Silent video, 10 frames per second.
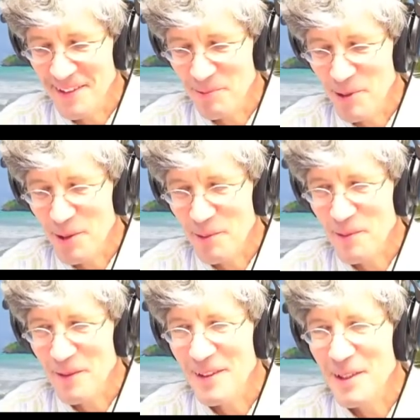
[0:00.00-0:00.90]
worth
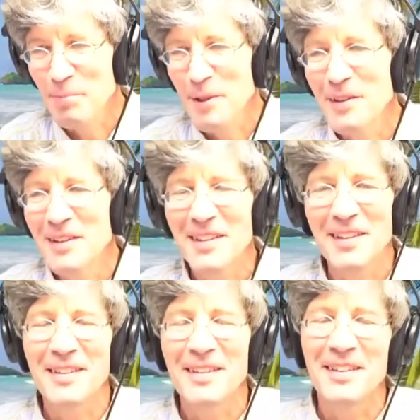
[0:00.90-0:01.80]
experiencing,
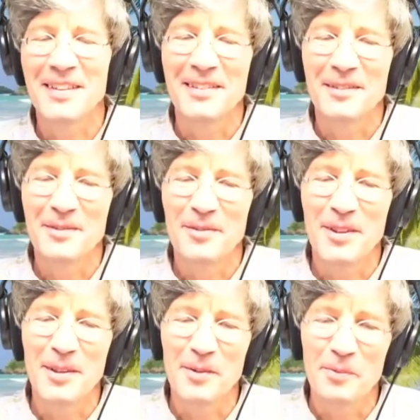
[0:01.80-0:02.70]
I think,
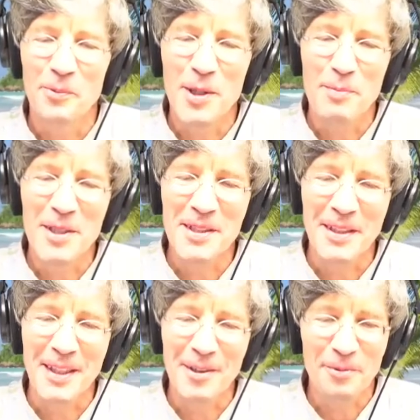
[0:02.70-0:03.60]
and we're
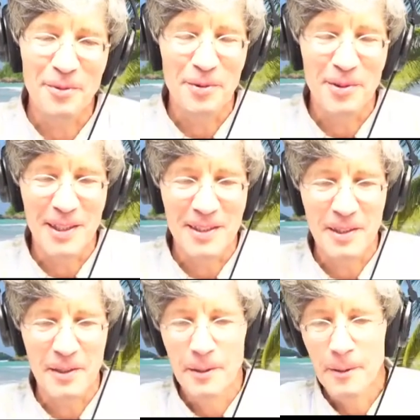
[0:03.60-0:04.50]
missing out a few things here.